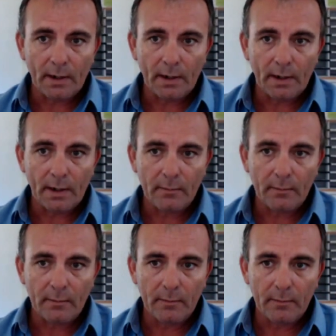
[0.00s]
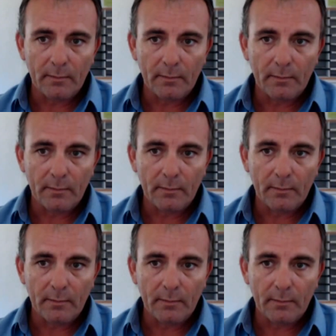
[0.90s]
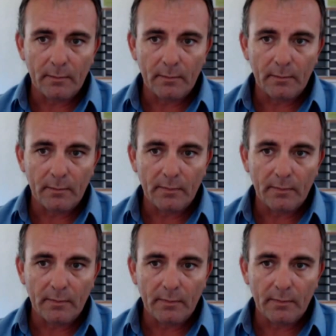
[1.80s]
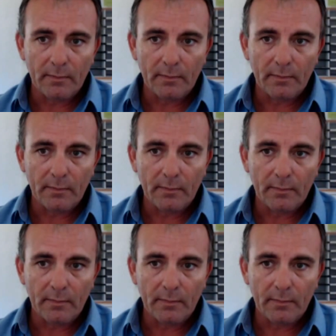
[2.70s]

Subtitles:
But when you put it in a system, what